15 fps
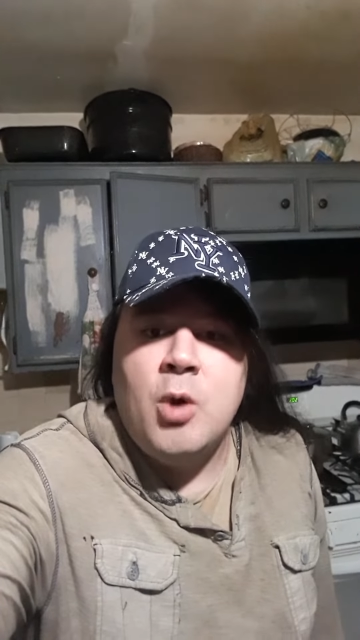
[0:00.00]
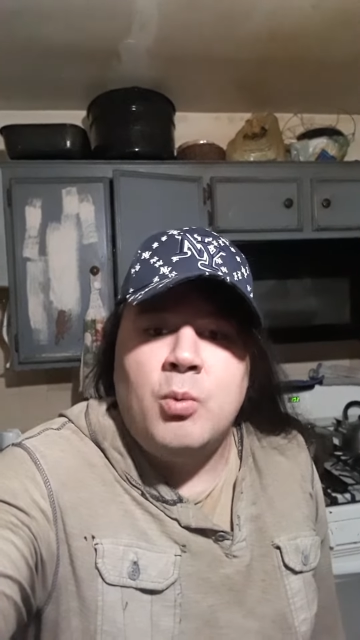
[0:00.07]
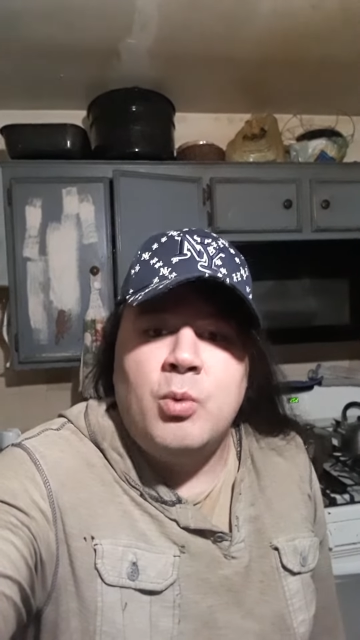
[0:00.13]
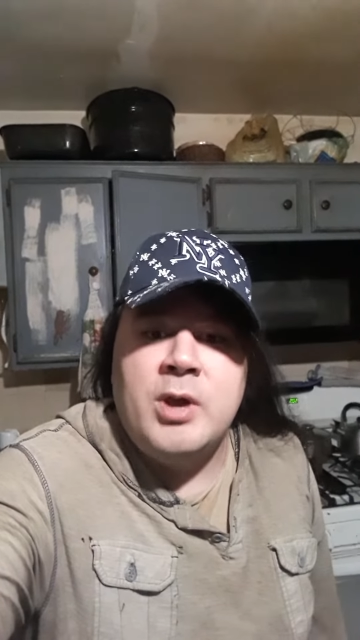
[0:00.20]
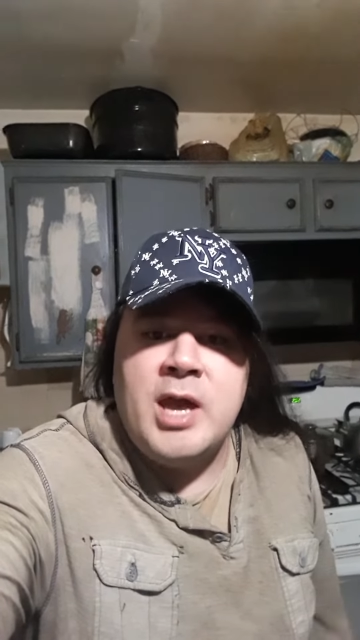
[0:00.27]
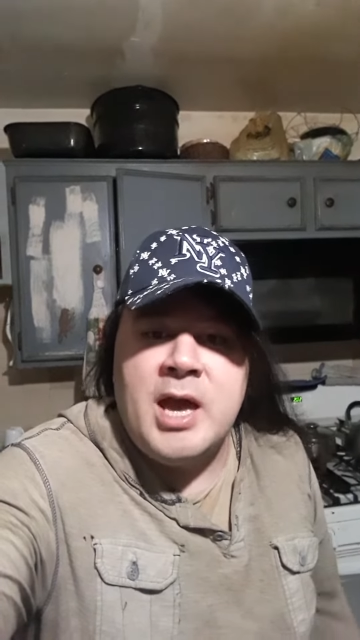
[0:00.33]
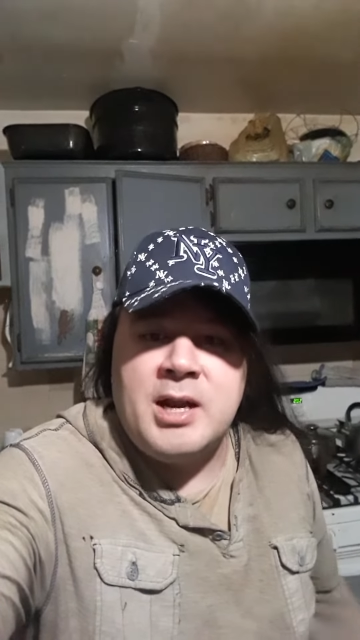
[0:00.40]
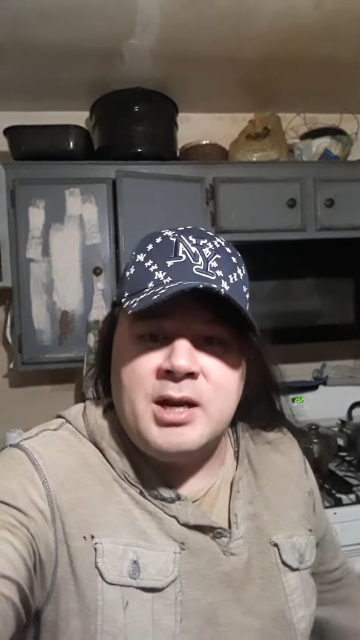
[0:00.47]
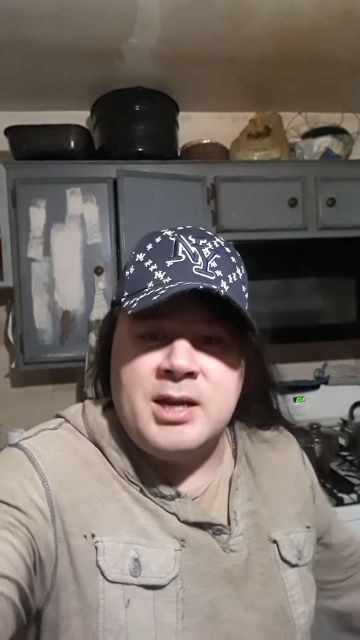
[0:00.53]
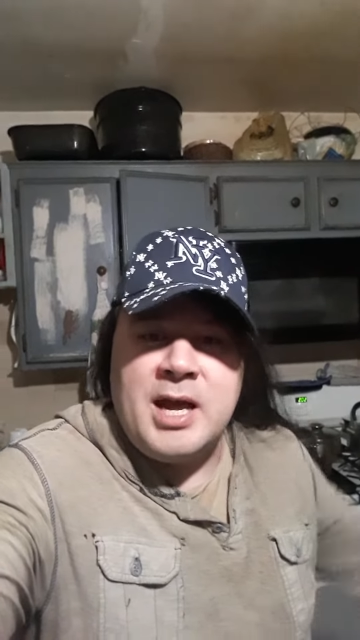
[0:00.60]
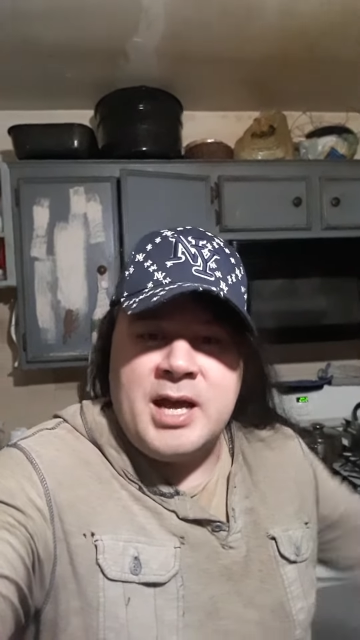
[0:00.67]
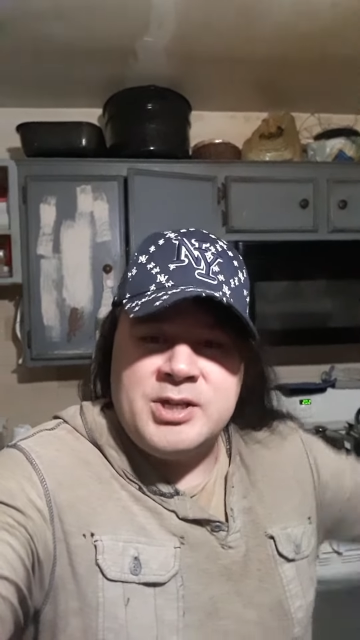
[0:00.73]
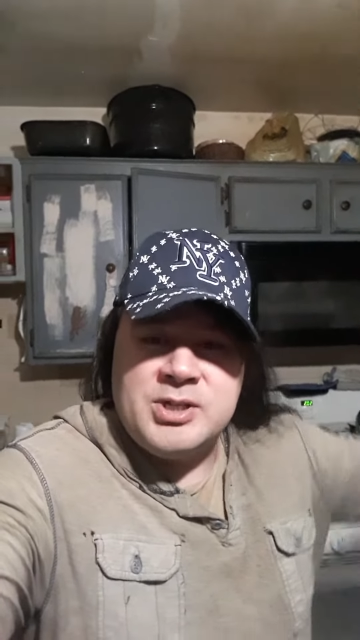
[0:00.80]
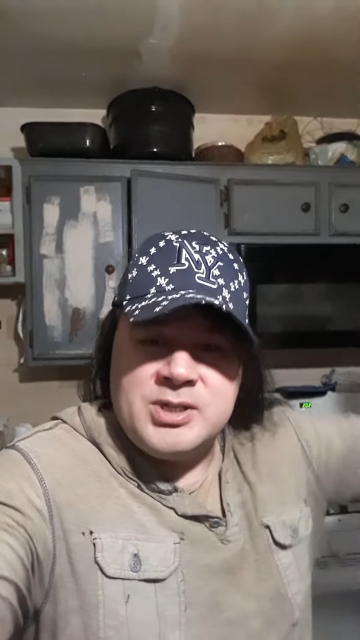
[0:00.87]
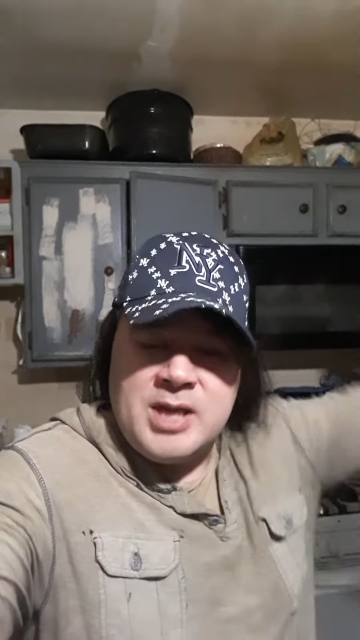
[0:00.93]
we had a
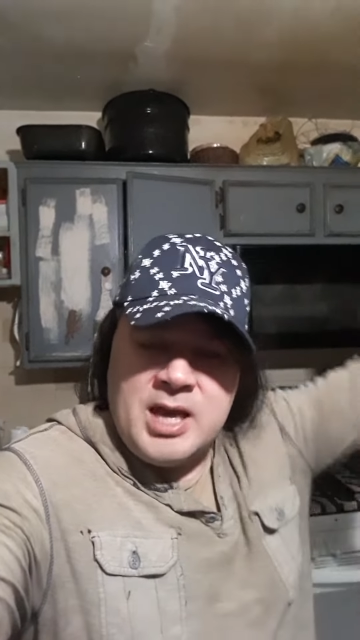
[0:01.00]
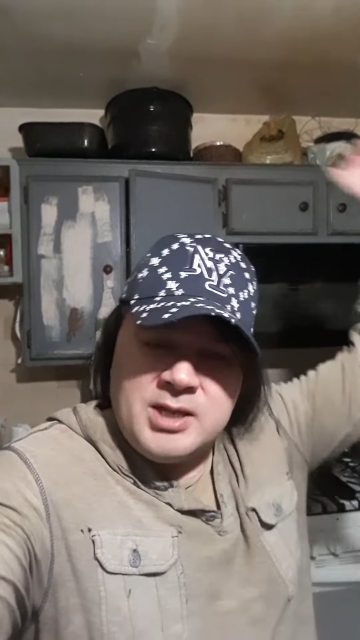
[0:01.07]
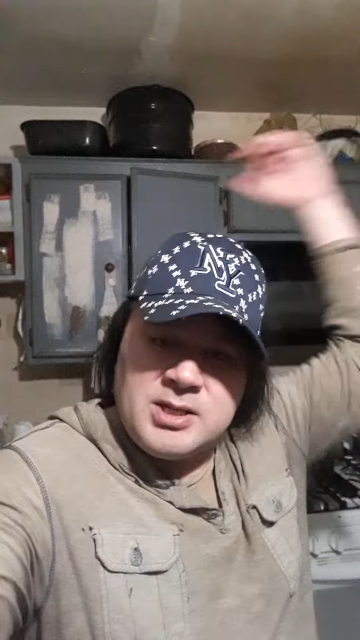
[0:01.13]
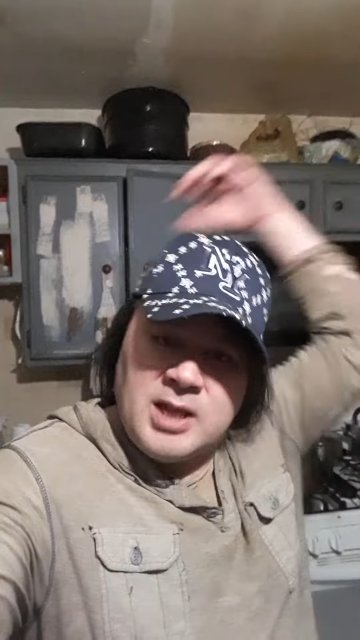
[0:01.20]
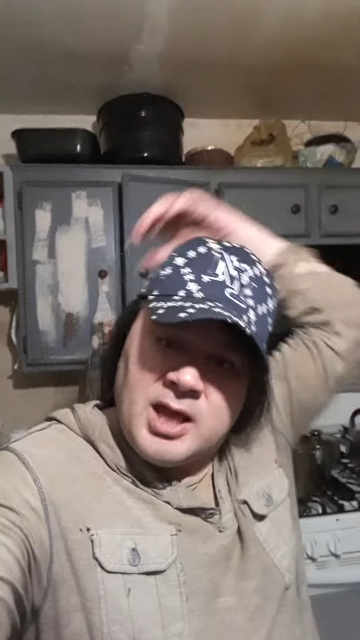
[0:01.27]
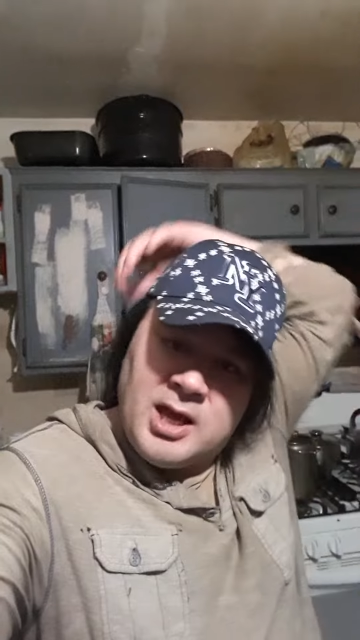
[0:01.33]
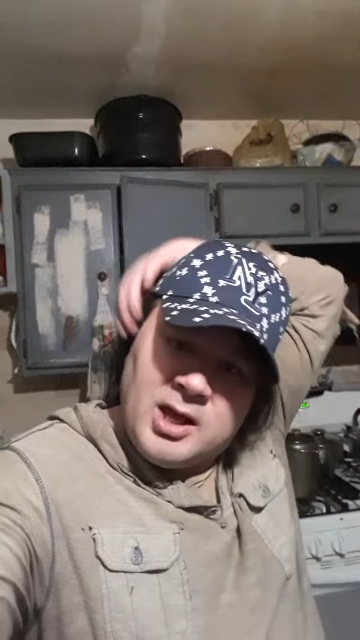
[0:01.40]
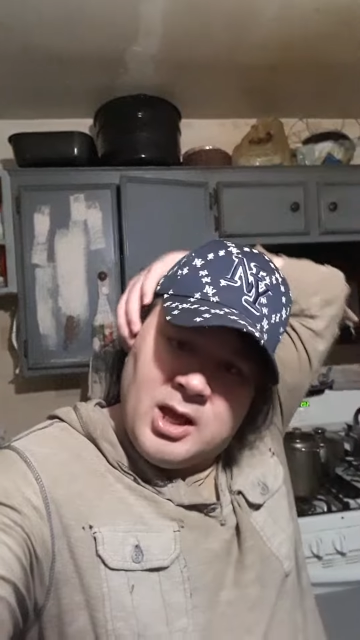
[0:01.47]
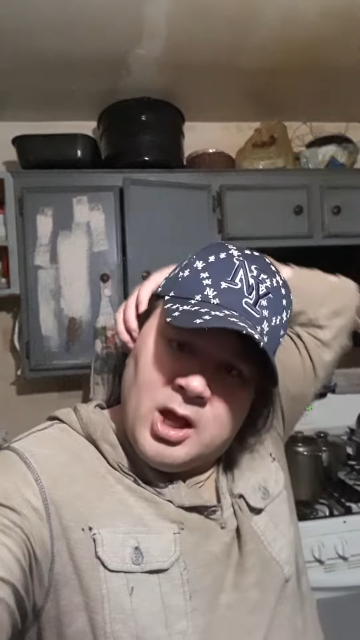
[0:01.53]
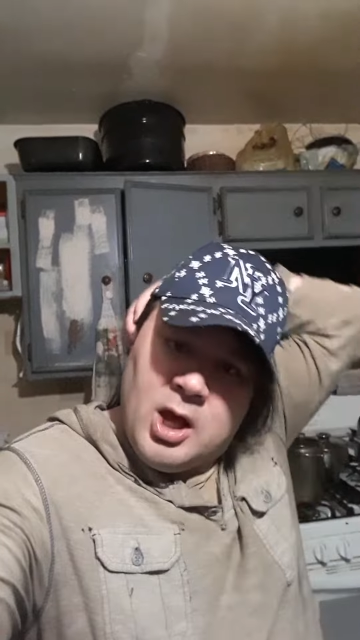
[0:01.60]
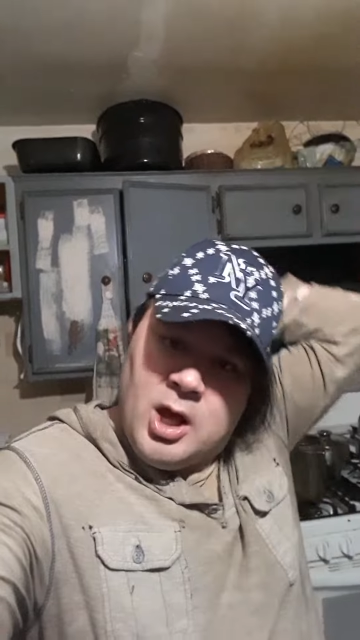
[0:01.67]
nice day today.